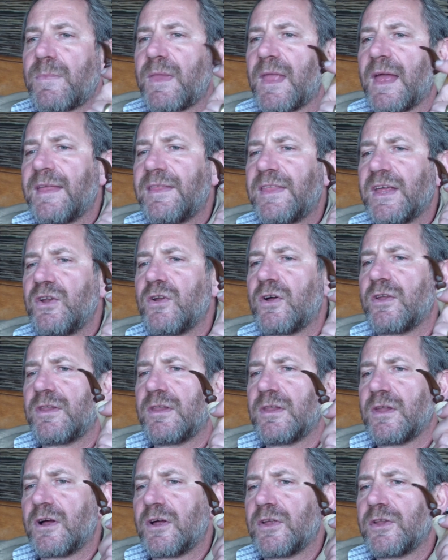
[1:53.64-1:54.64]
And then
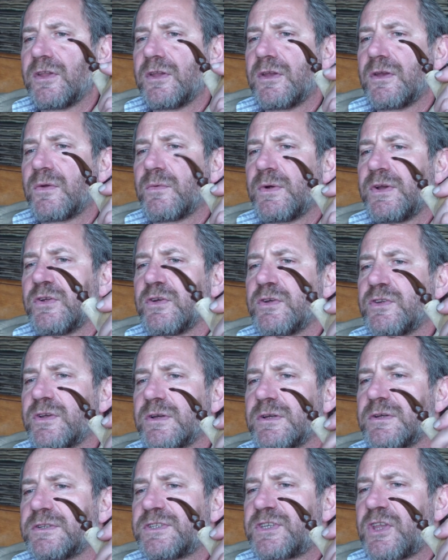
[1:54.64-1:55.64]
on when you
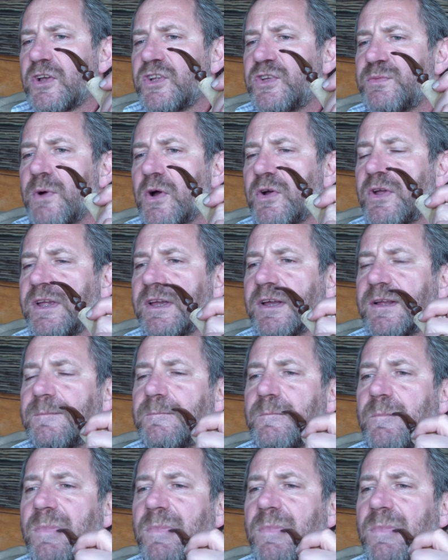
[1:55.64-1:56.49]
start smoking it,